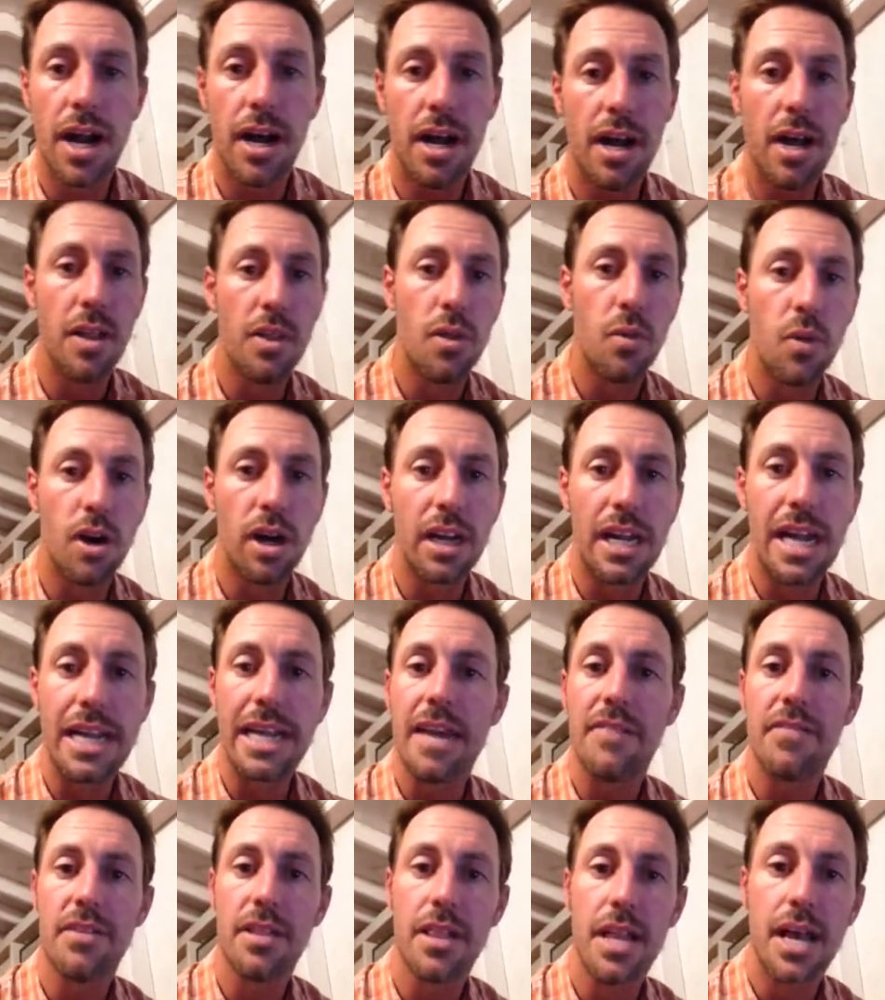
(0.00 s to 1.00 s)
the
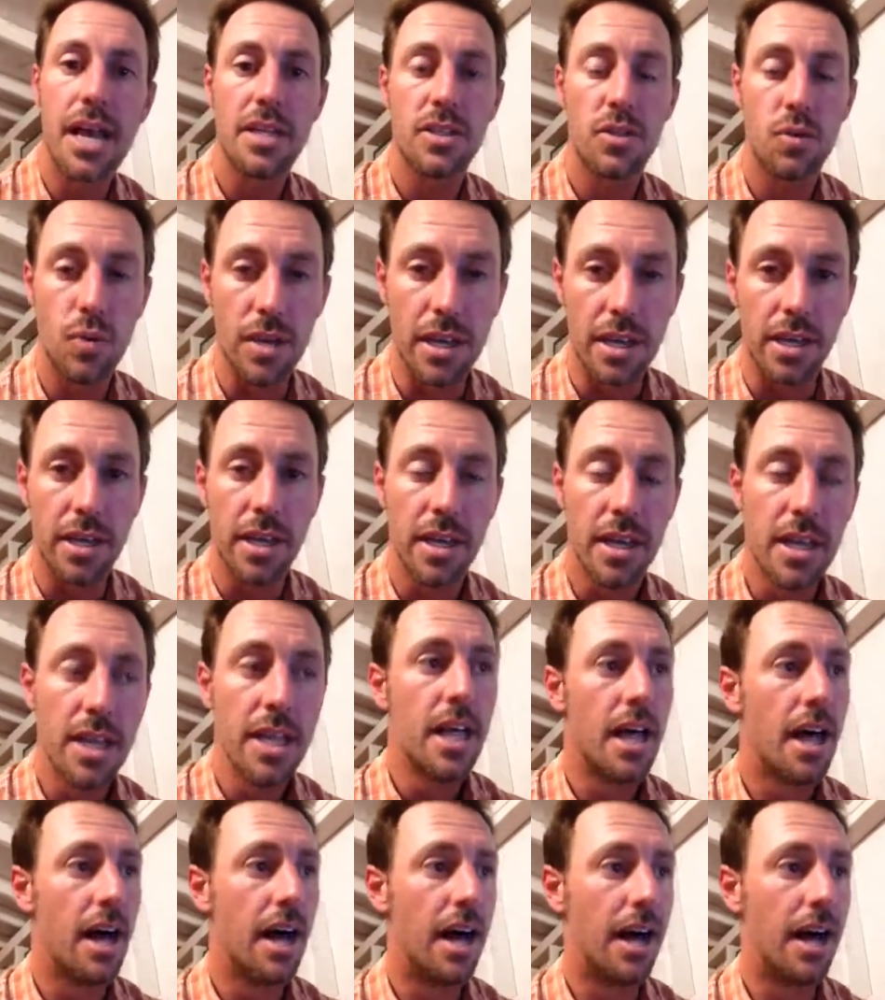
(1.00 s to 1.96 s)
work I gave you last week.